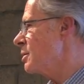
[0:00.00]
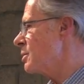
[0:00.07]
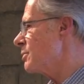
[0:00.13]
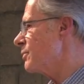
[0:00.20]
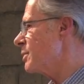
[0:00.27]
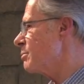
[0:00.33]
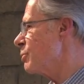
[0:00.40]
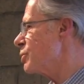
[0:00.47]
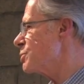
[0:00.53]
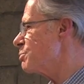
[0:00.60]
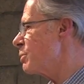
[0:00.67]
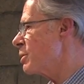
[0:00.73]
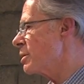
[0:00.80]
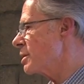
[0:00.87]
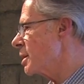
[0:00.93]
or for the most
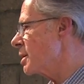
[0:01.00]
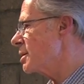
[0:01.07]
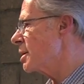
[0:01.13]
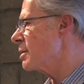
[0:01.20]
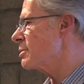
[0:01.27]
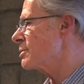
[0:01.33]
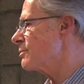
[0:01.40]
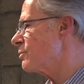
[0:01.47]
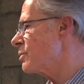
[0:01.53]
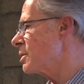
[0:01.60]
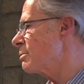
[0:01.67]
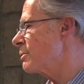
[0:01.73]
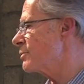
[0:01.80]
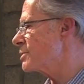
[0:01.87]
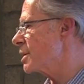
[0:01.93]
part any other
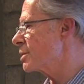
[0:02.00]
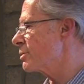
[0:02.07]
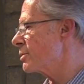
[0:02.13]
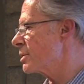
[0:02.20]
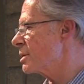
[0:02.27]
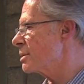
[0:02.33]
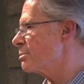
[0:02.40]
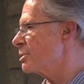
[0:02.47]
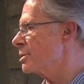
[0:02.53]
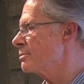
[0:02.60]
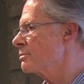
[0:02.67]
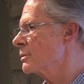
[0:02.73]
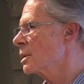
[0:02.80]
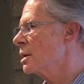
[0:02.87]
form of psychotherapy.